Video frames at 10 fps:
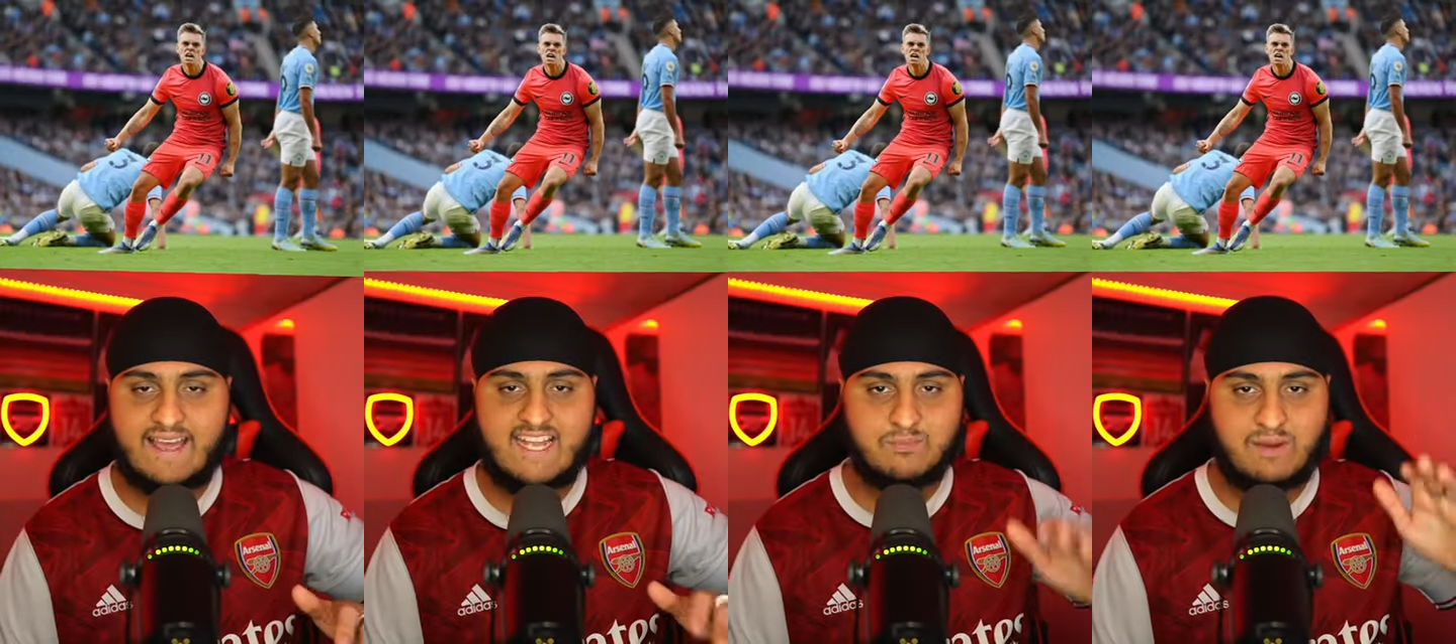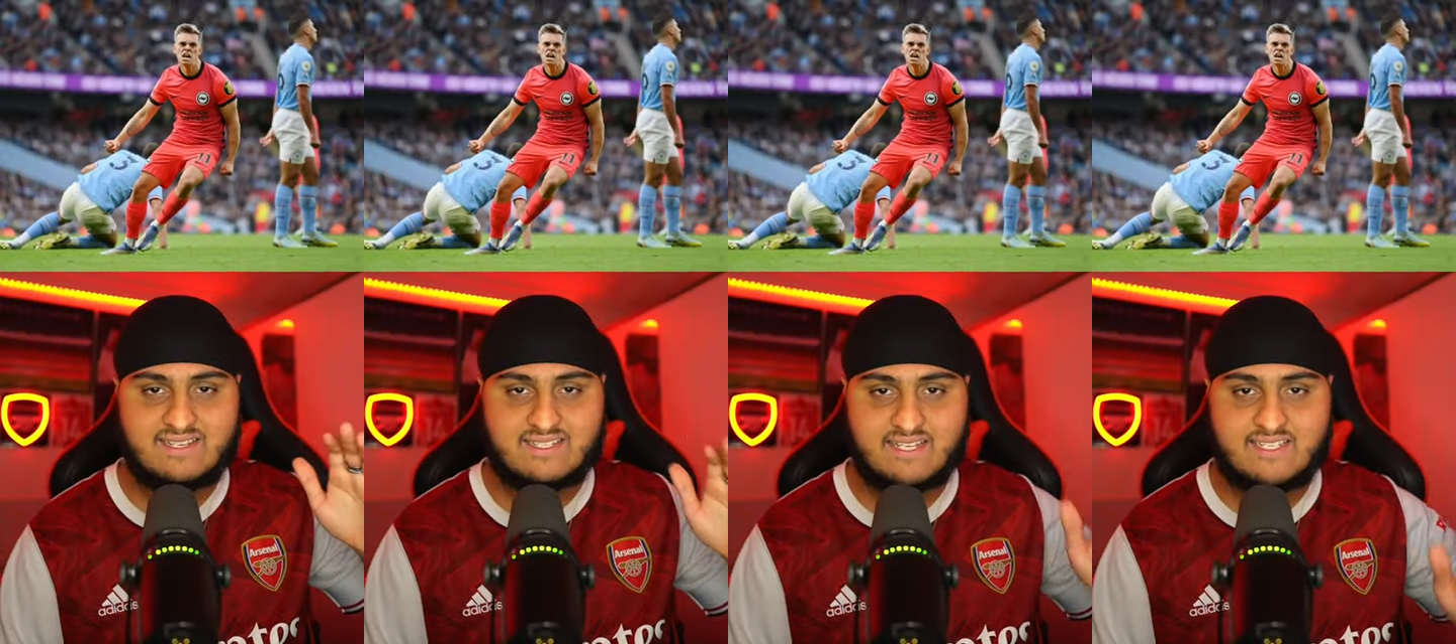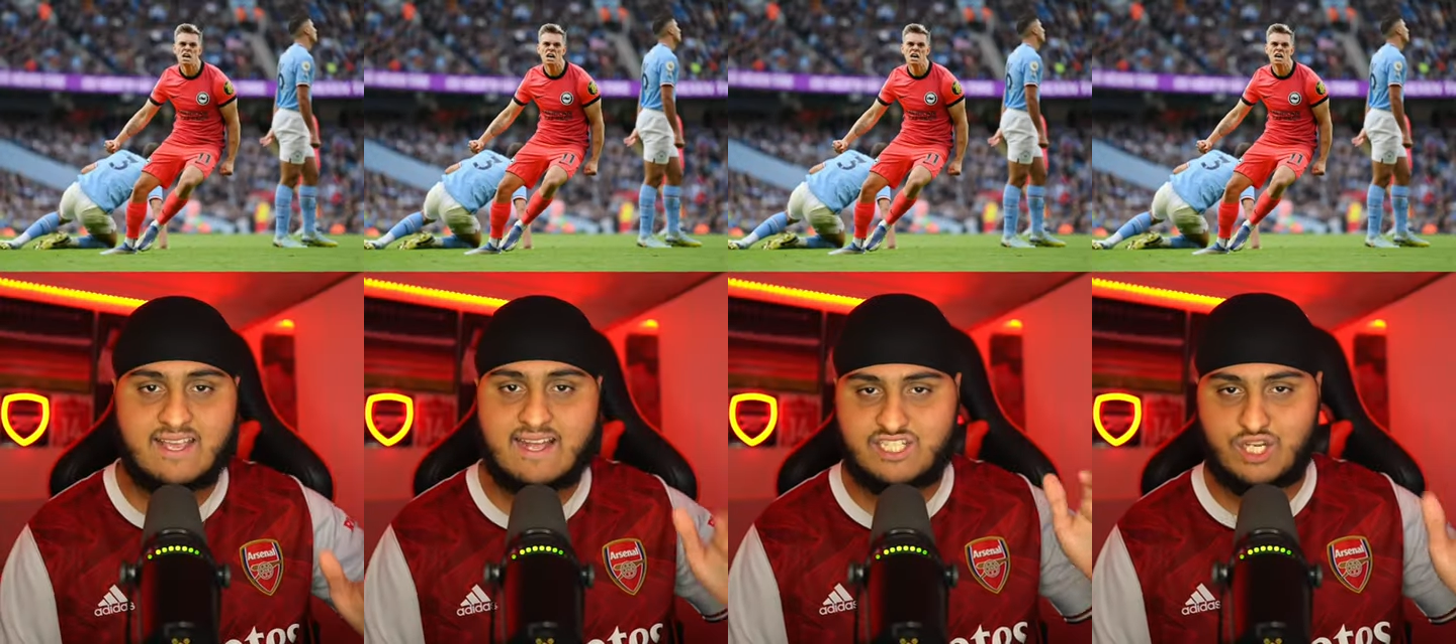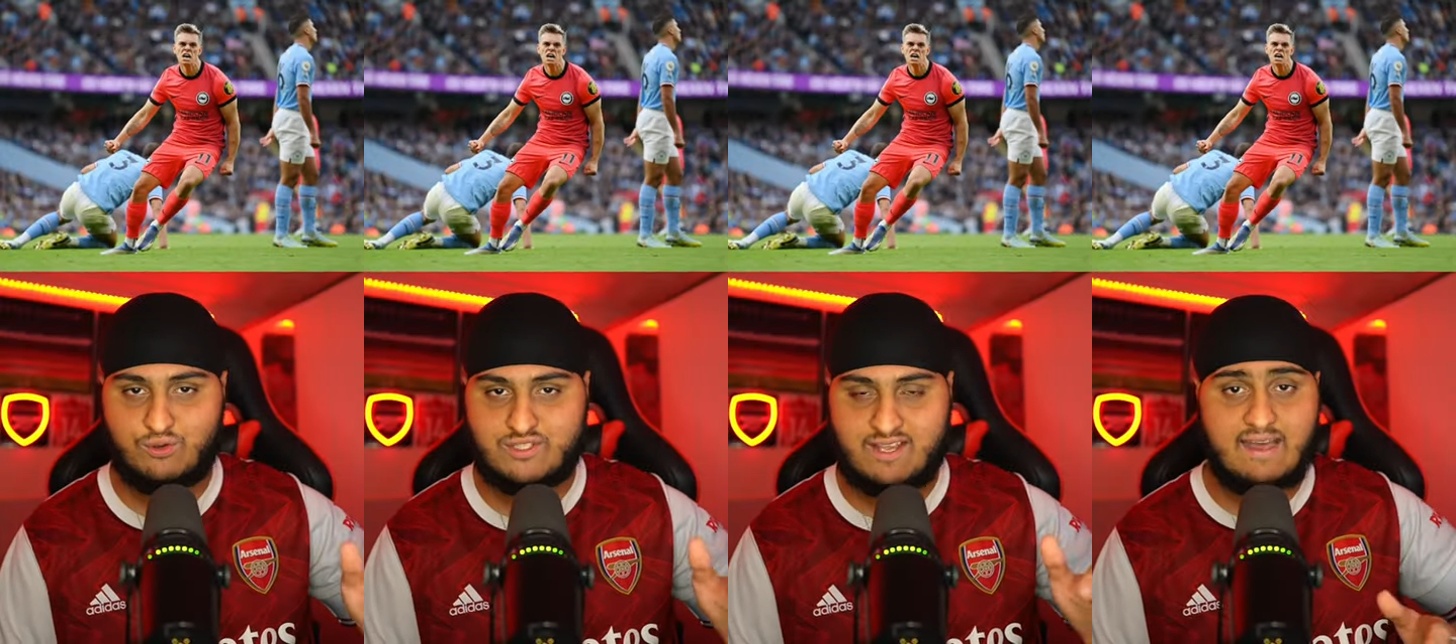against Man City and
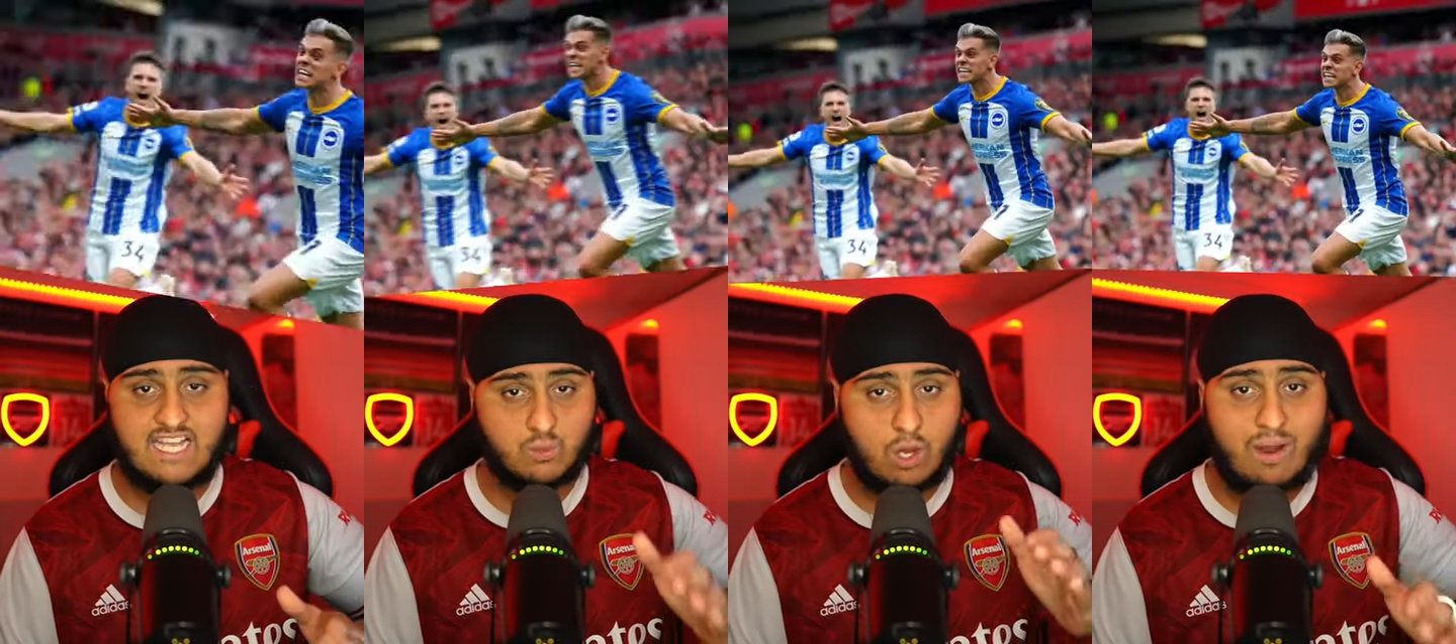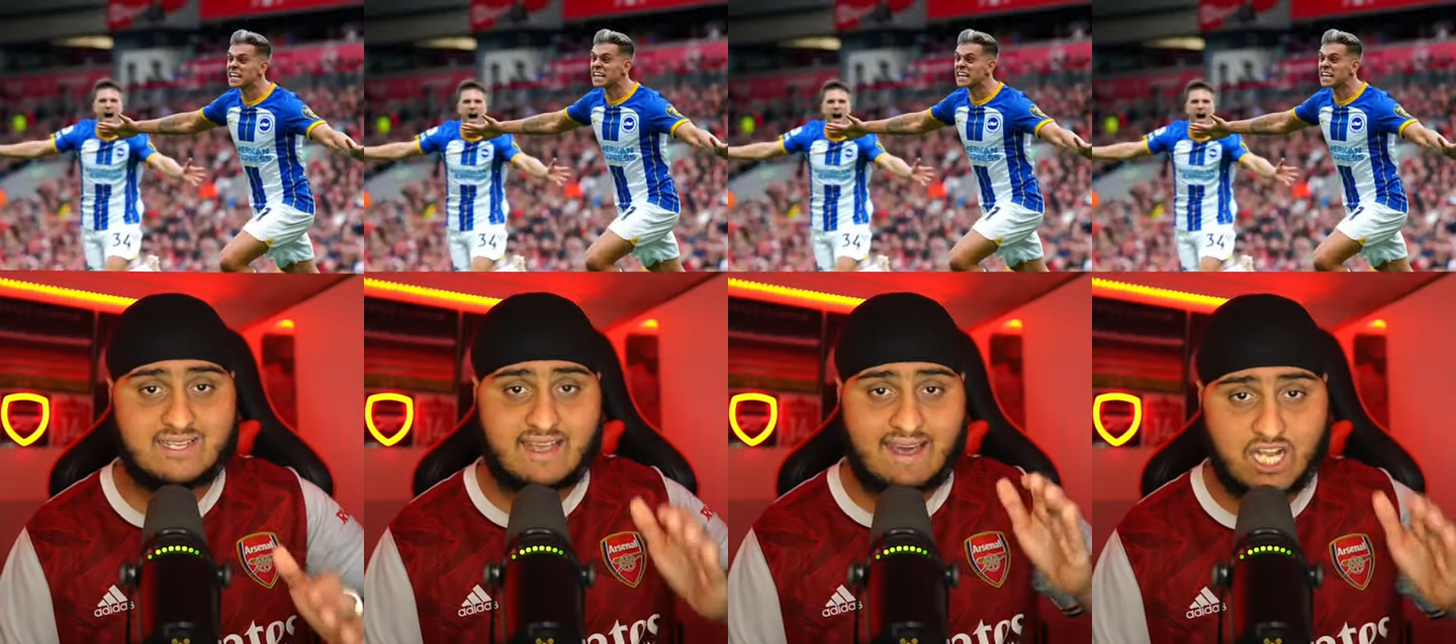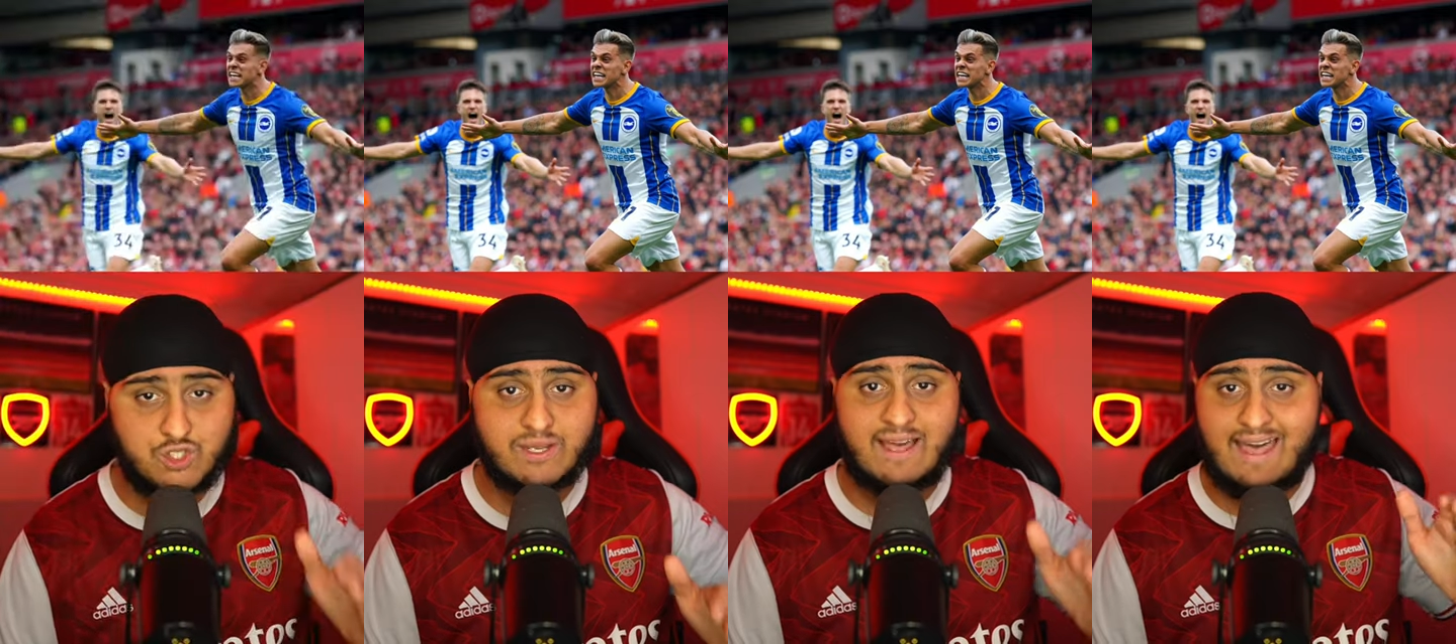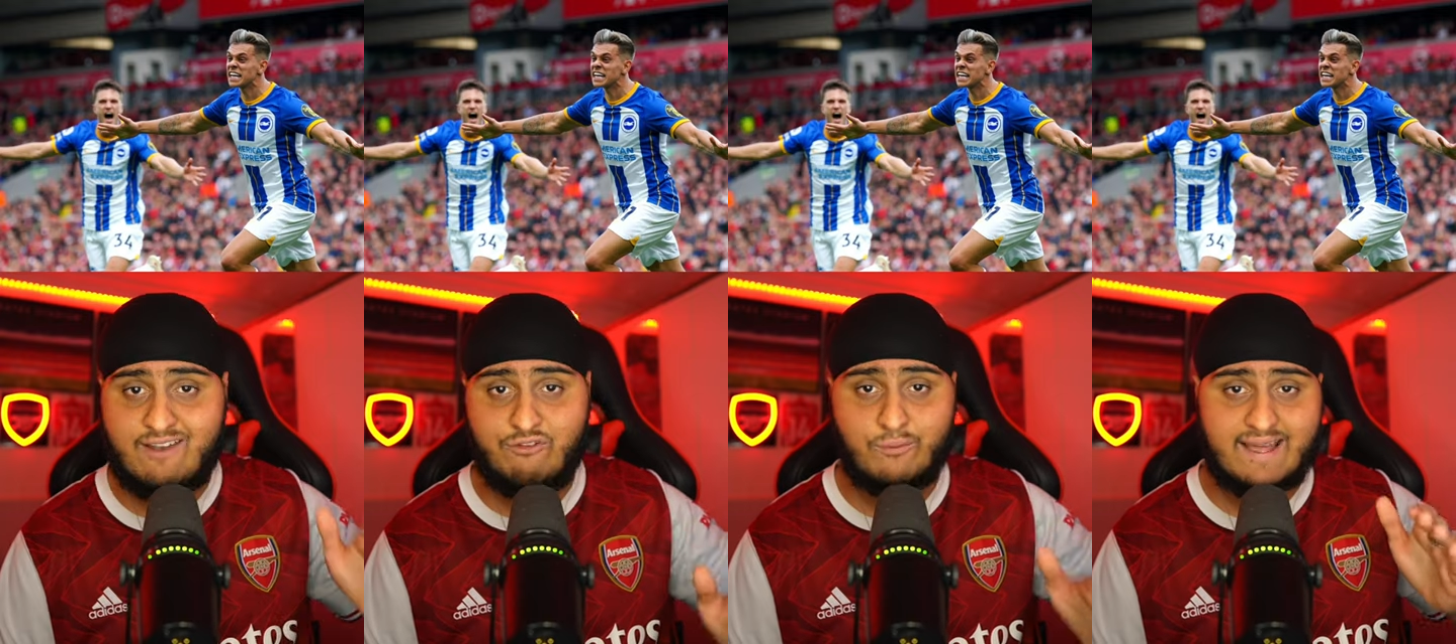Chelsea, as well as a hat-trick at
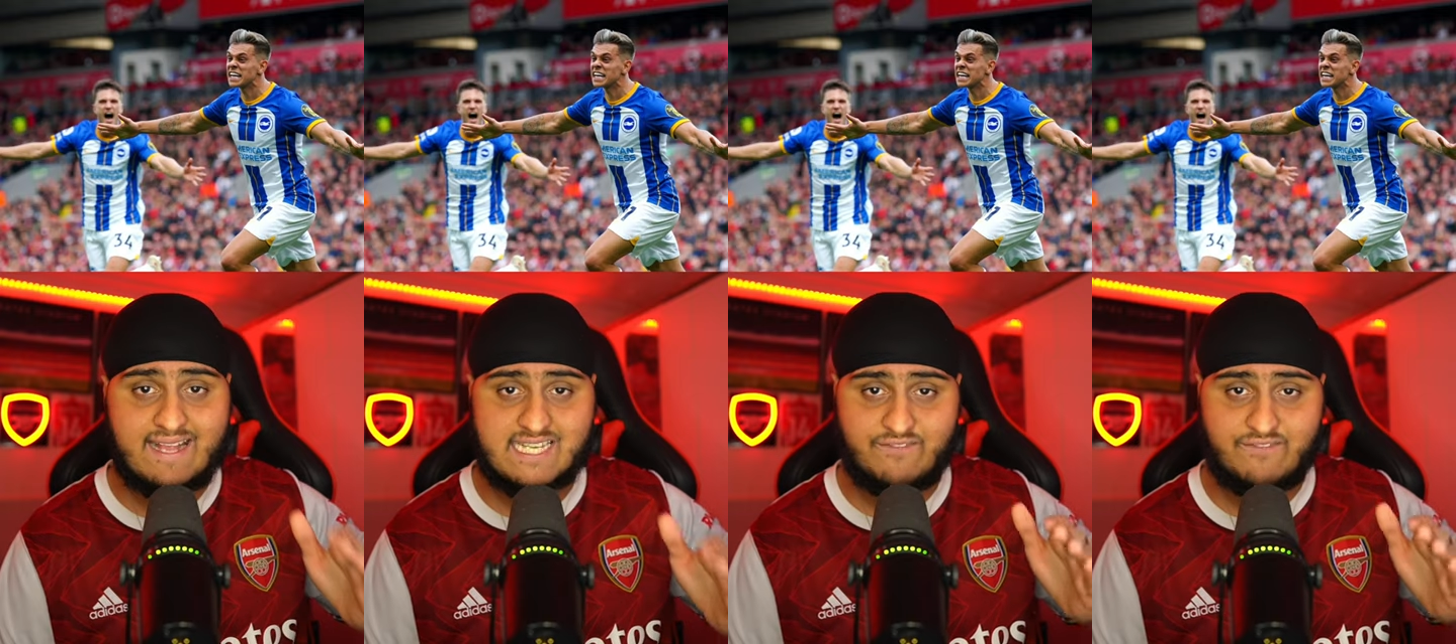Anfield against